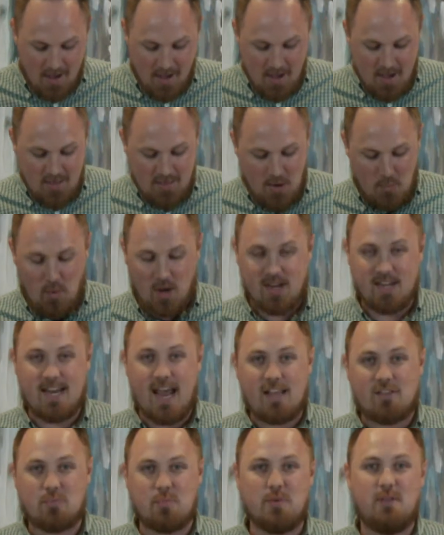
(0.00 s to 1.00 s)
They want an
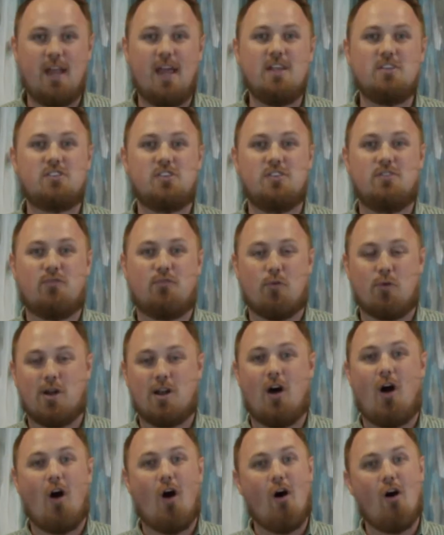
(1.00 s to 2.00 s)
explanation for it
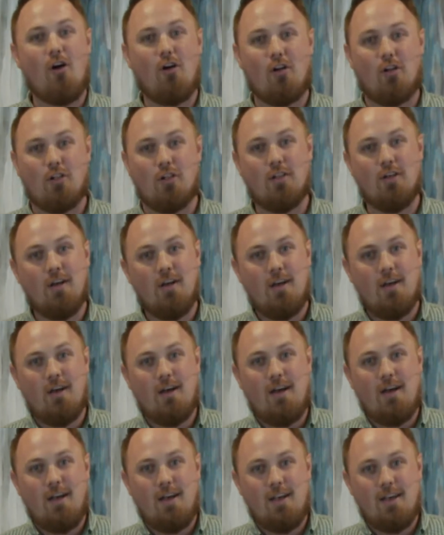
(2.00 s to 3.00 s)
all.
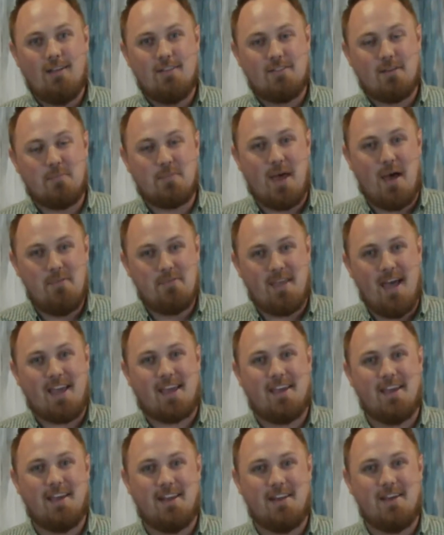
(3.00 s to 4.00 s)
And sometimes that
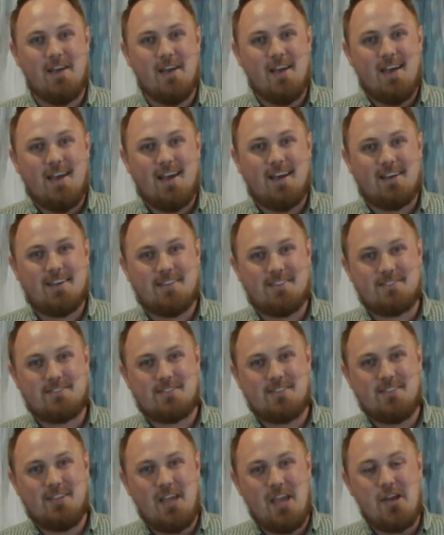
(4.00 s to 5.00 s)
can
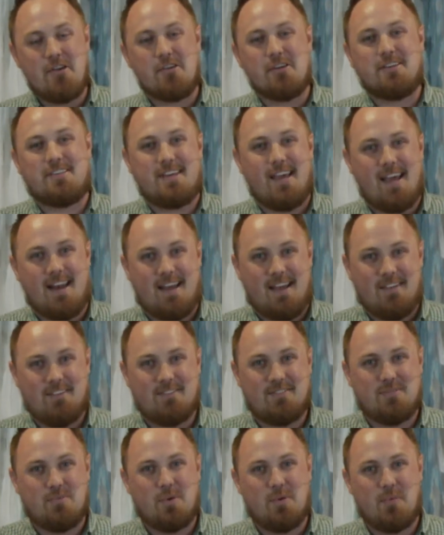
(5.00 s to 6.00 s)
irritate
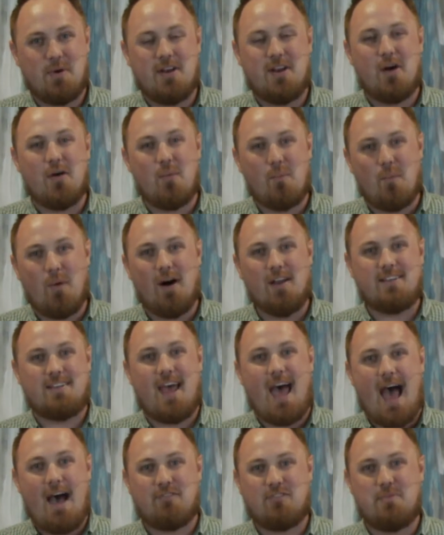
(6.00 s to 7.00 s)
us when we don't want to
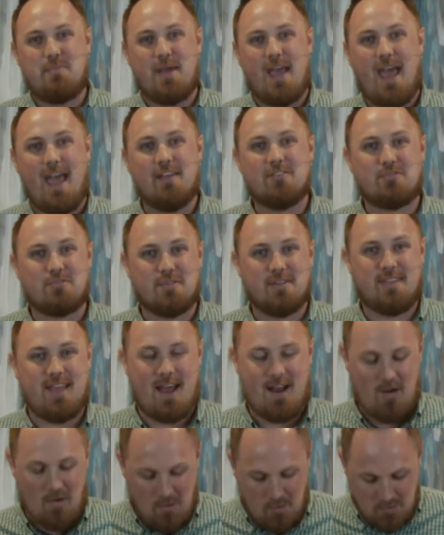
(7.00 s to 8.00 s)
have to be answering
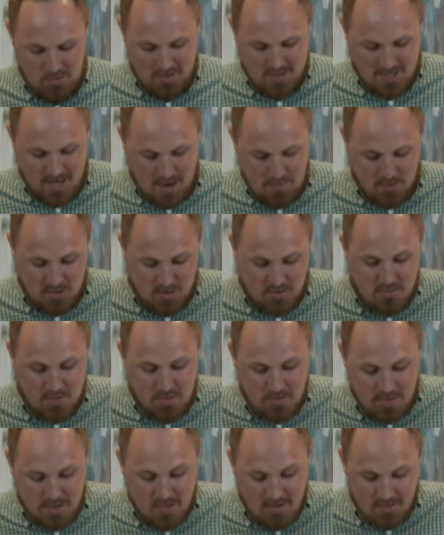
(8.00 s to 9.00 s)
that all the time. But the
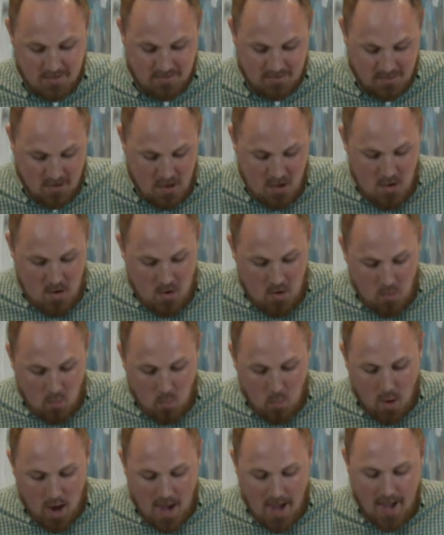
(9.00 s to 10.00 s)
truth is,
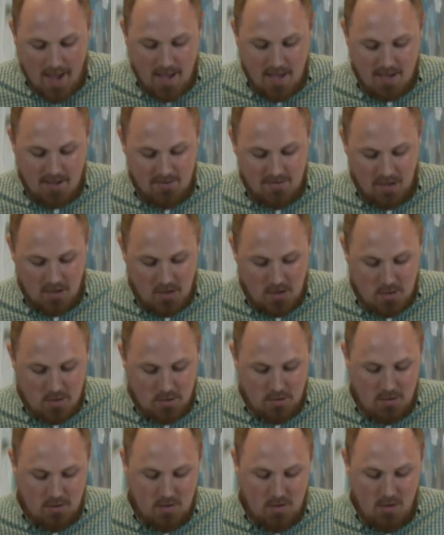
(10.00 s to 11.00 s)
why is a
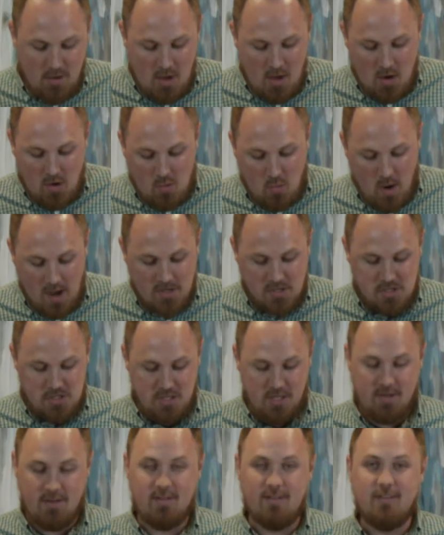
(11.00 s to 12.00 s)
good
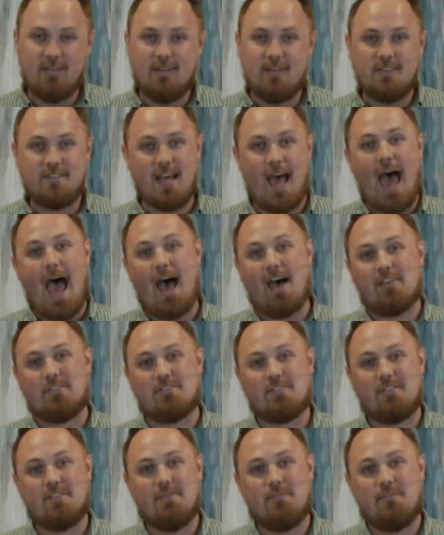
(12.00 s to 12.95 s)
question to ask?